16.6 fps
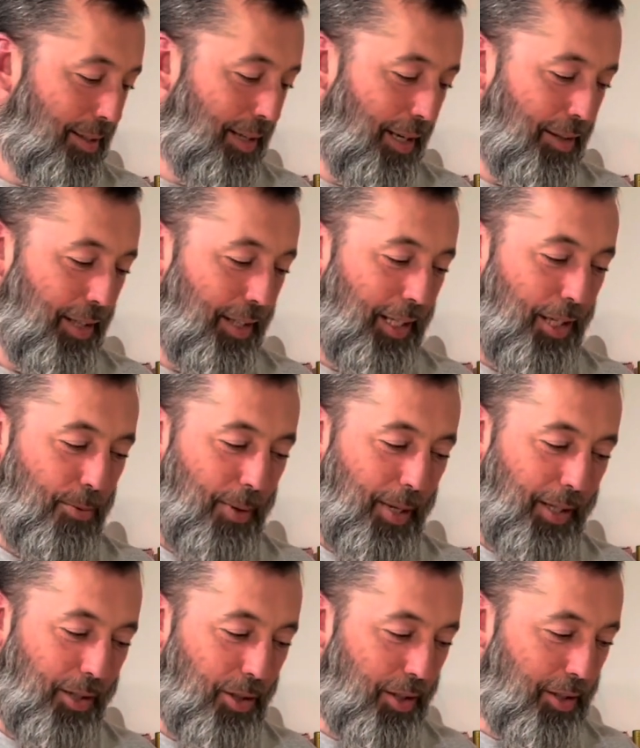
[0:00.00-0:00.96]
I think that's why
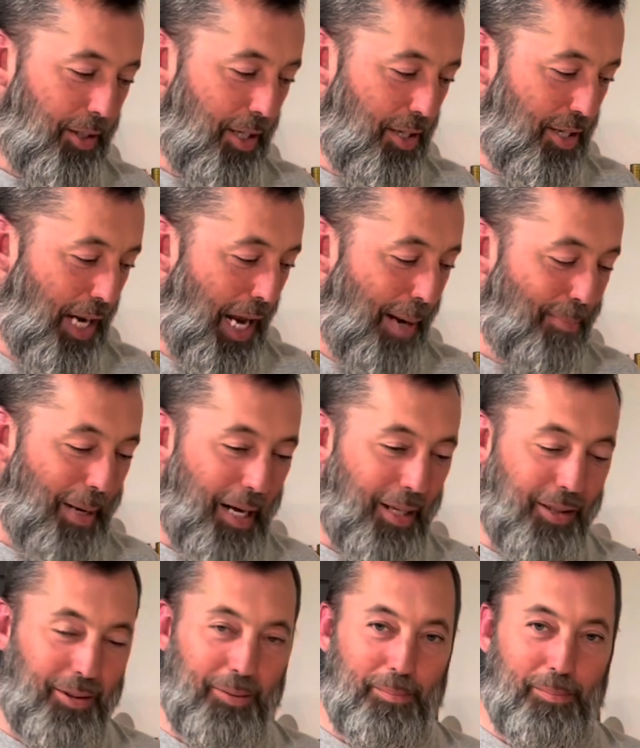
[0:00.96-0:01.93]
they call it the estate
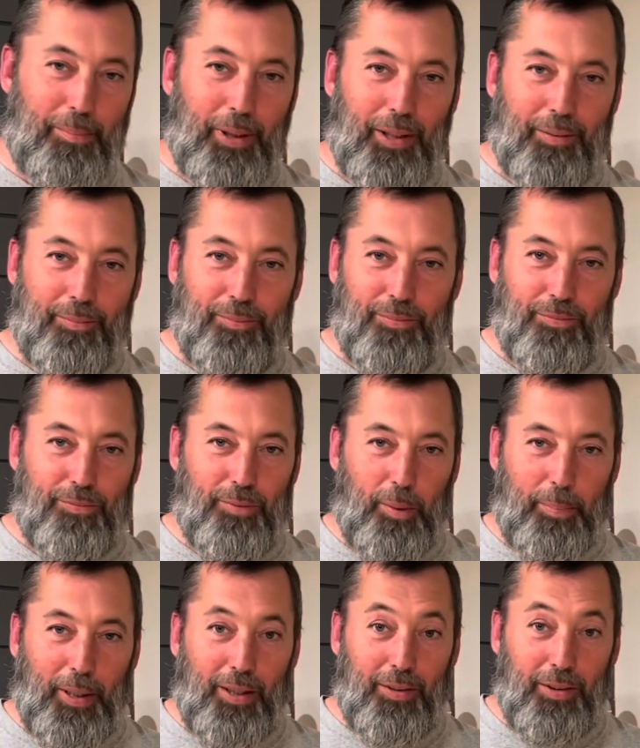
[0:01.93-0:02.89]
bottle. But
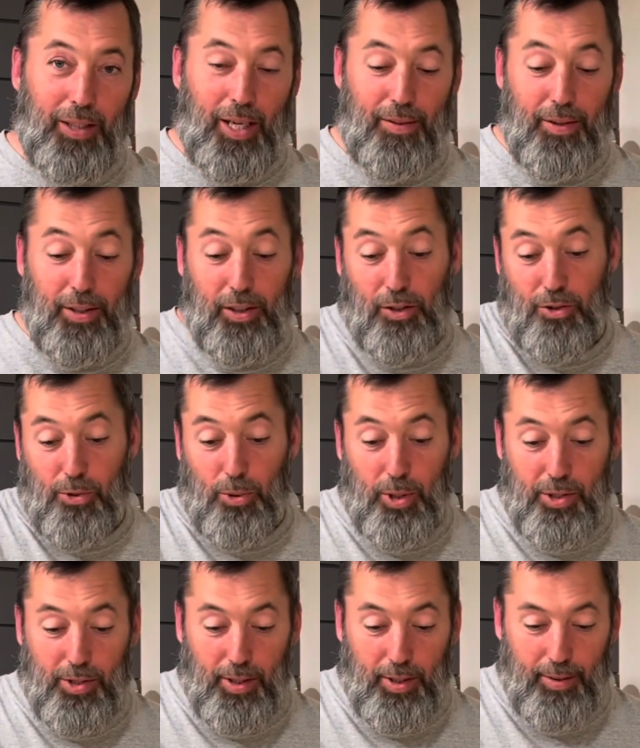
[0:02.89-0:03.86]
apparently, I think they're
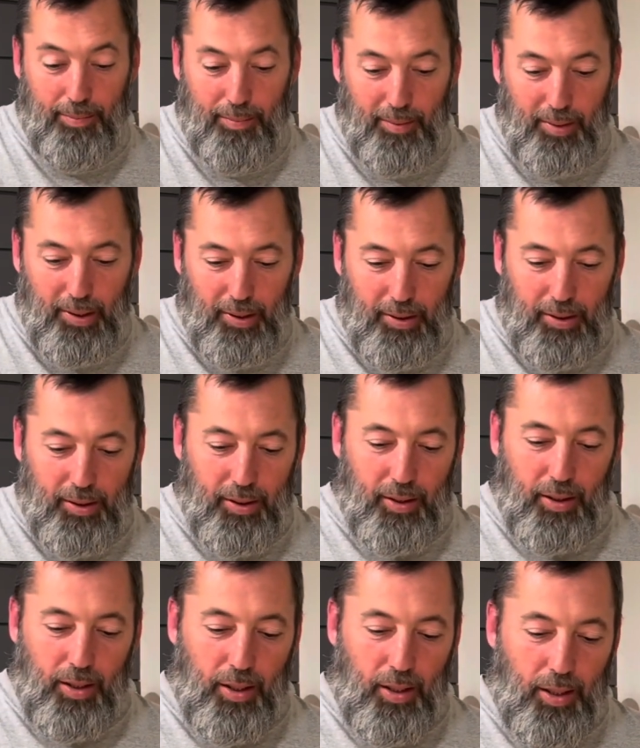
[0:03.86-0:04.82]
sourcing it.
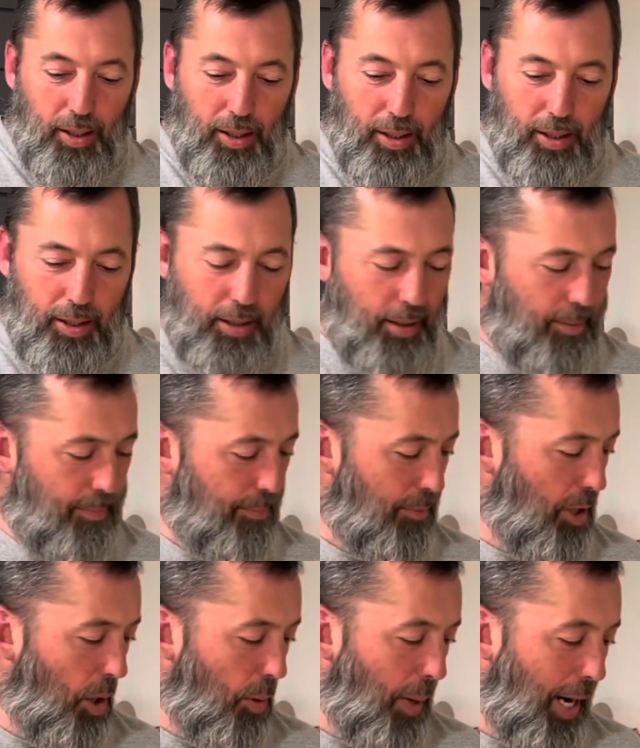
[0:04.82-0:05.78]

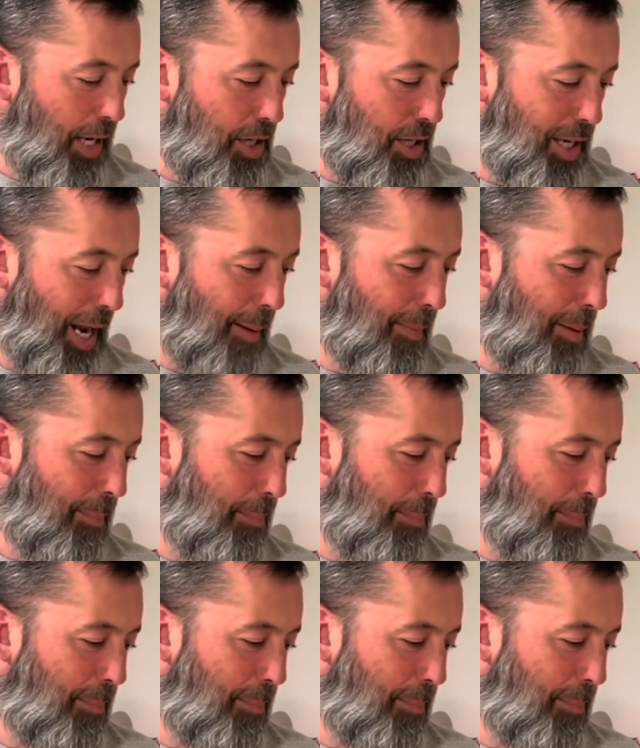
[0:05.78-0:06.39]
No age statement,